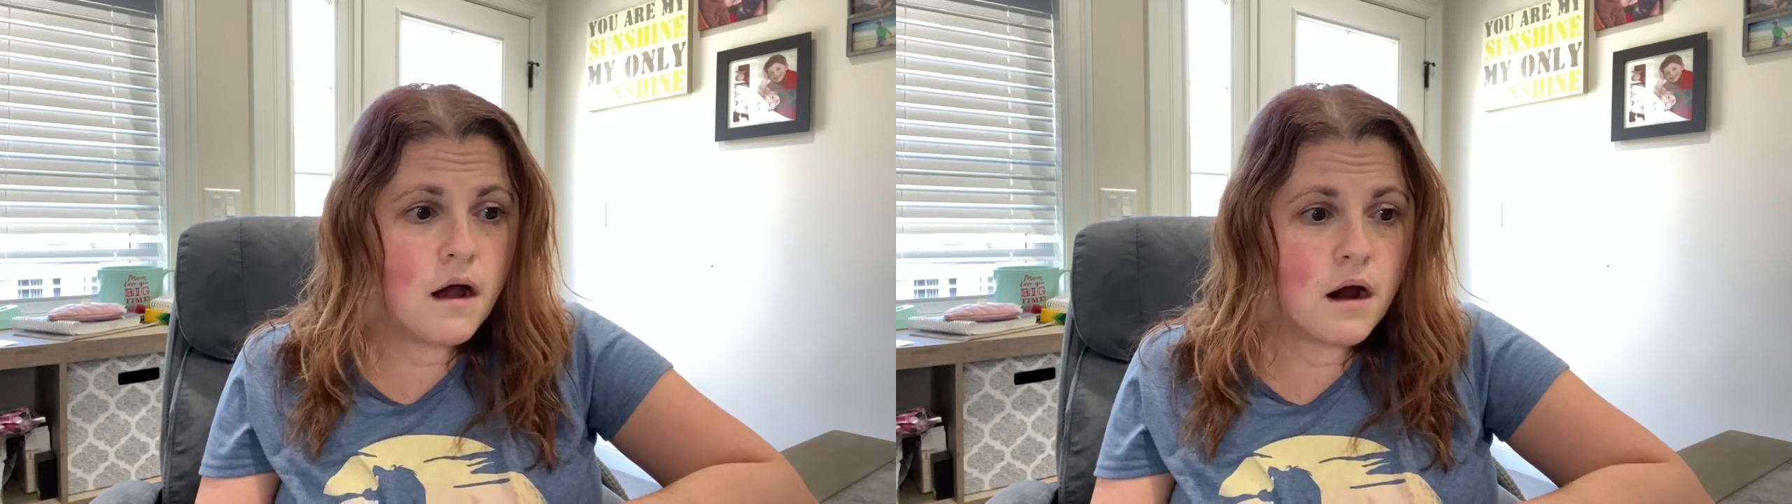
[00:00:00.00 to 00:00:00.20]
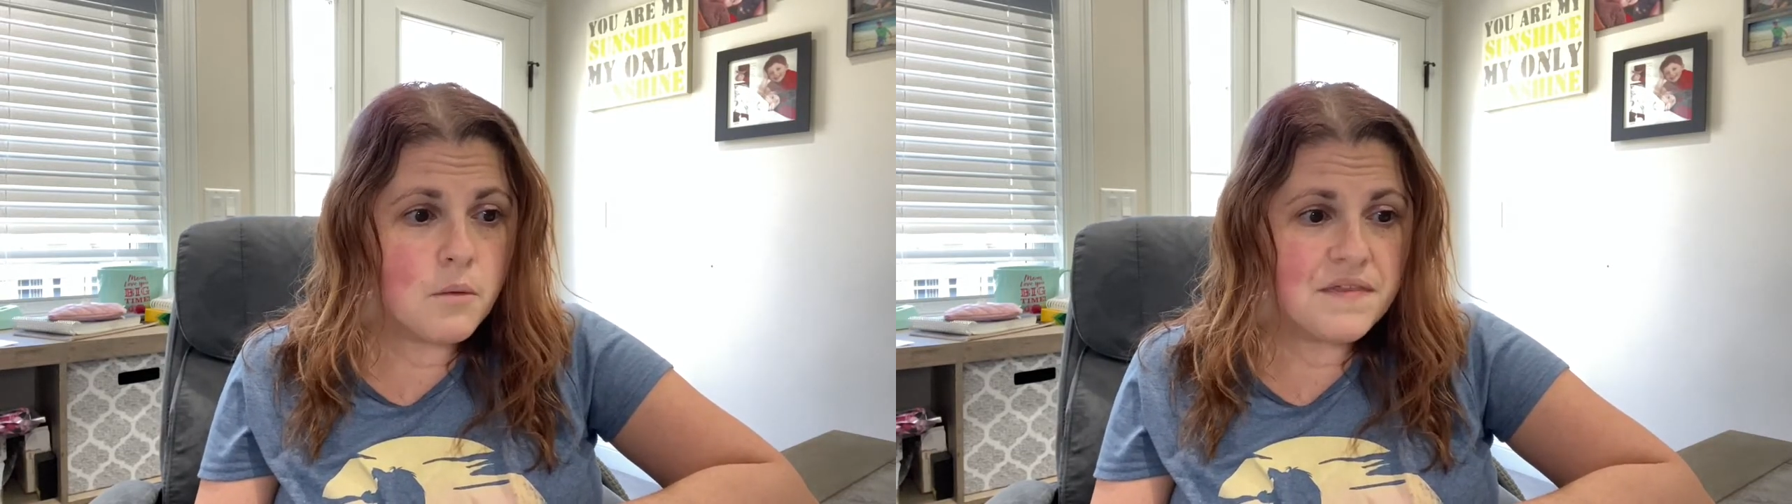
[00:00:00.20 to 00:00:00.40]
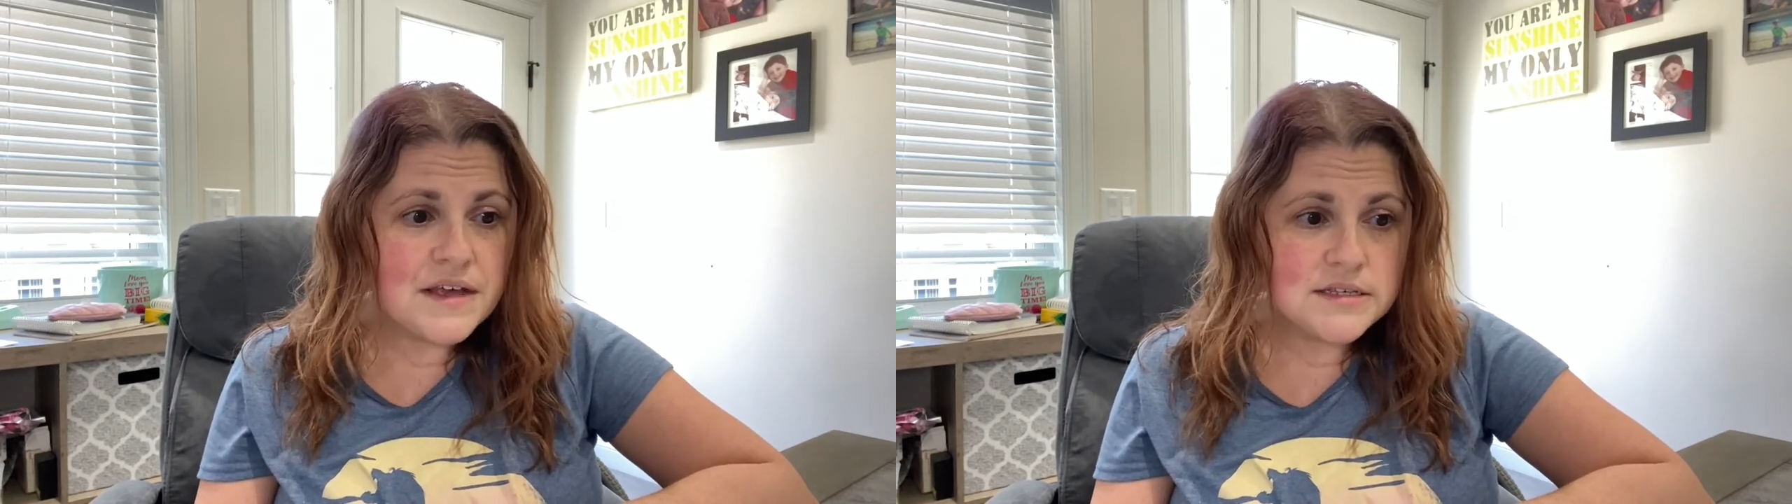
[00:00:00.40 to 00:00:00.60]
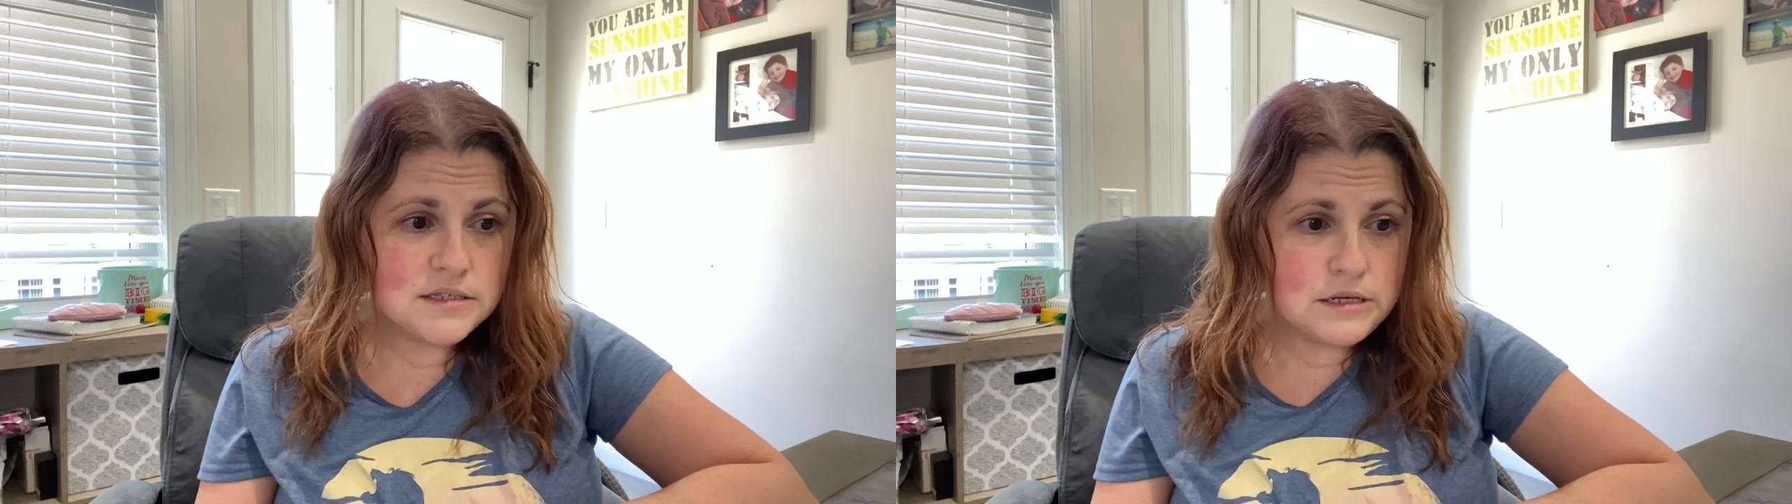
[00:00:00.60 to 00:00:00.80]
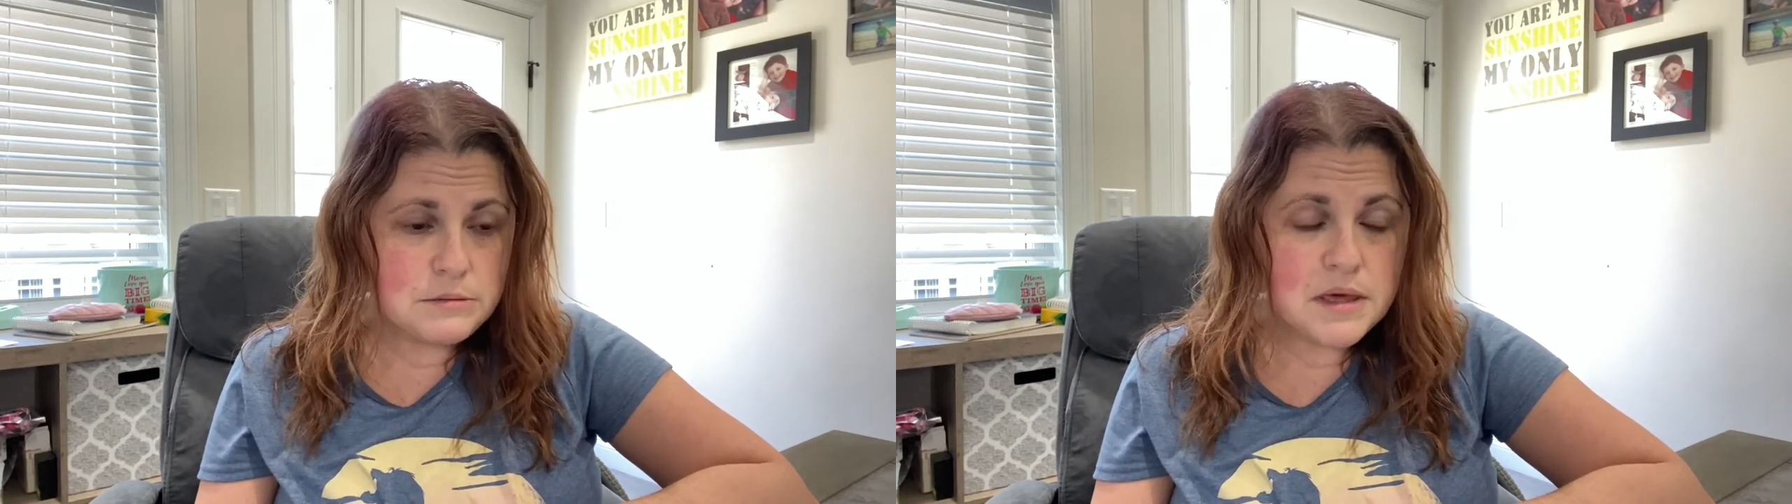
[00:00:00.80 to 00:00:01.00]
are what they
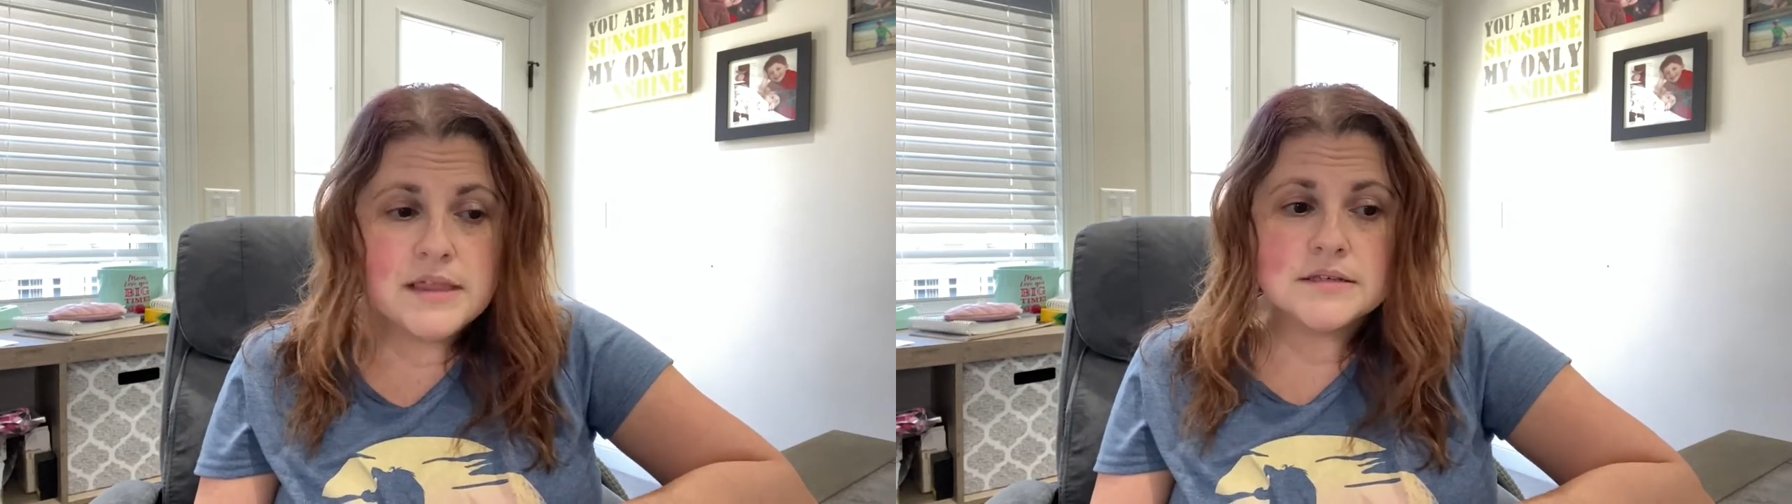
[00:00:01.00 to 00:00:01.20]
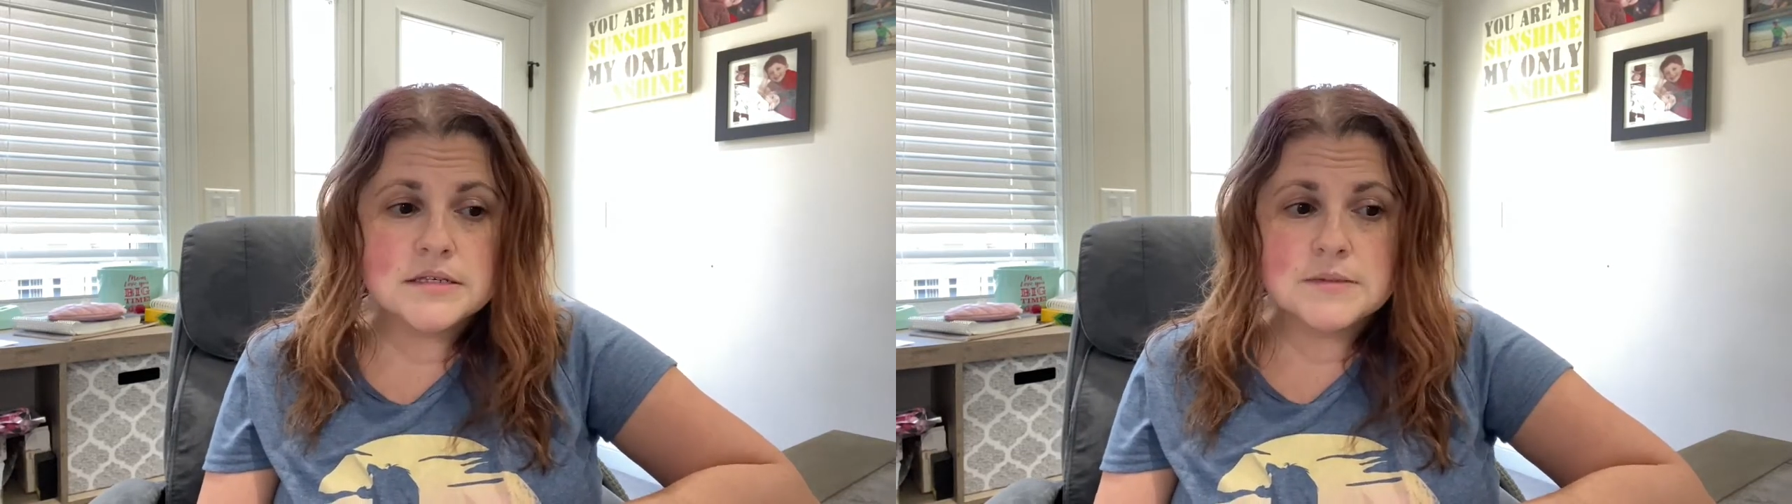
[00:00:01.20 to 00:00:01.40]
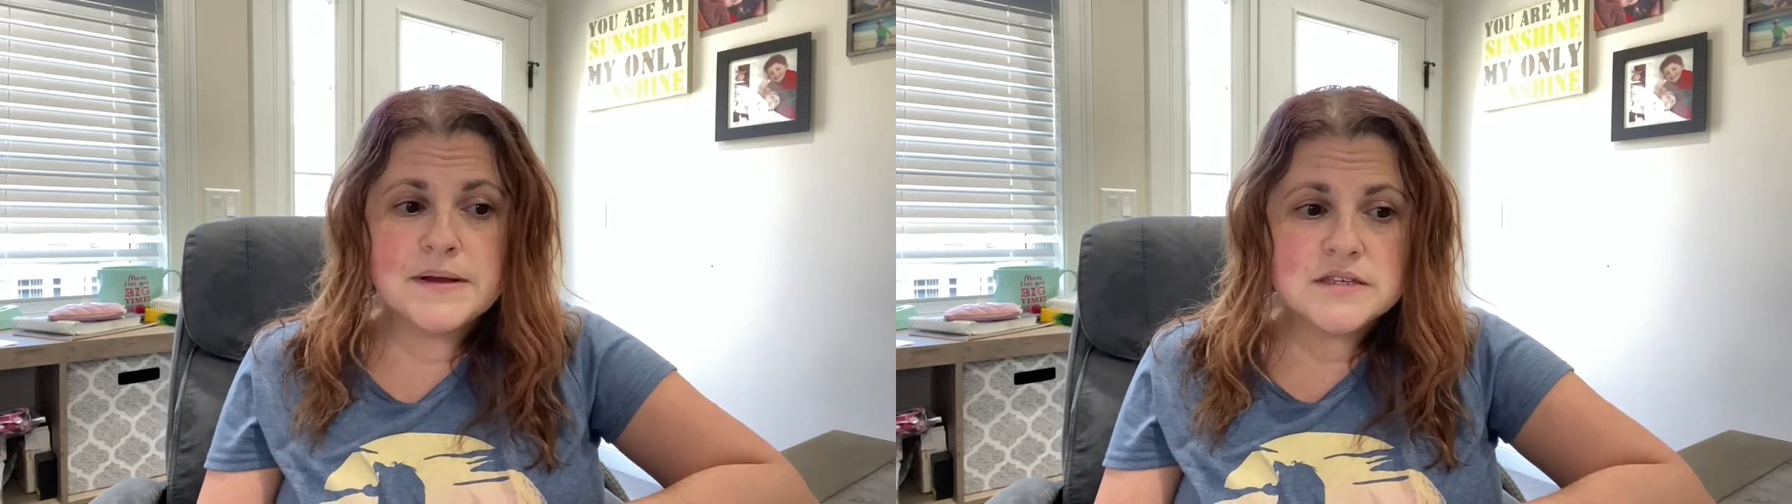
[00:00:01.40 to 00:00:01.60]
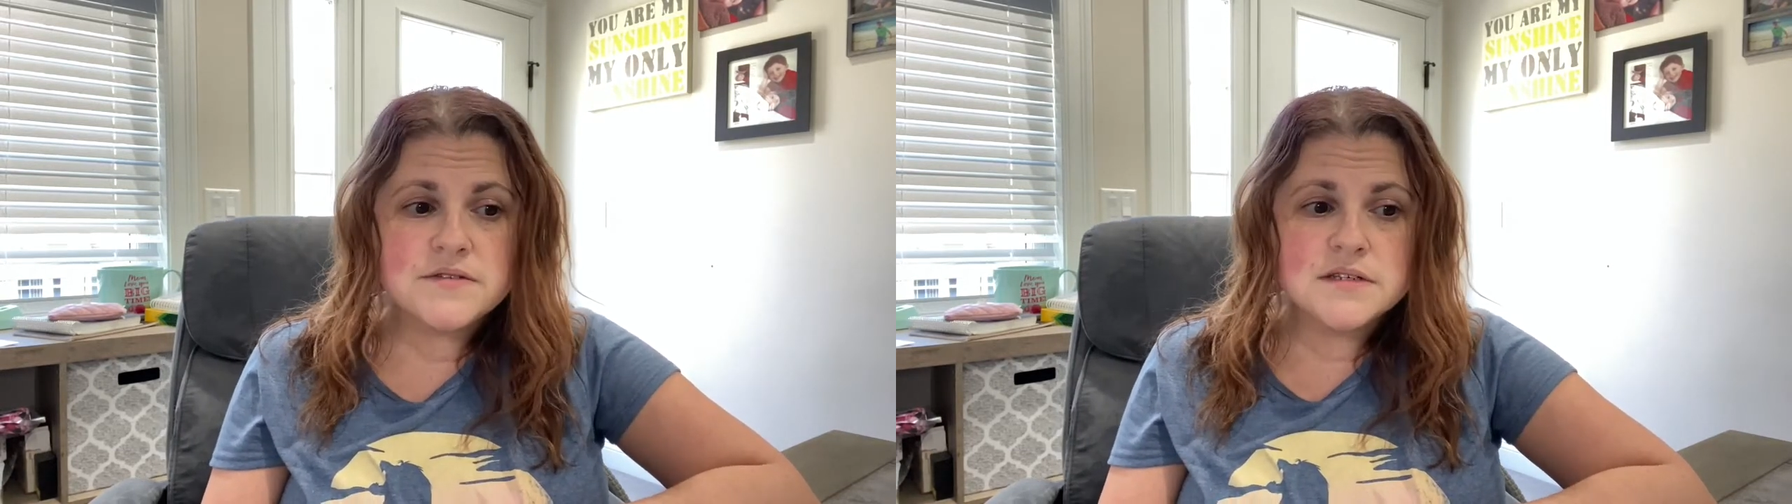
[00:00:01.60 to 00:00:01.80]
seem in this suspenseful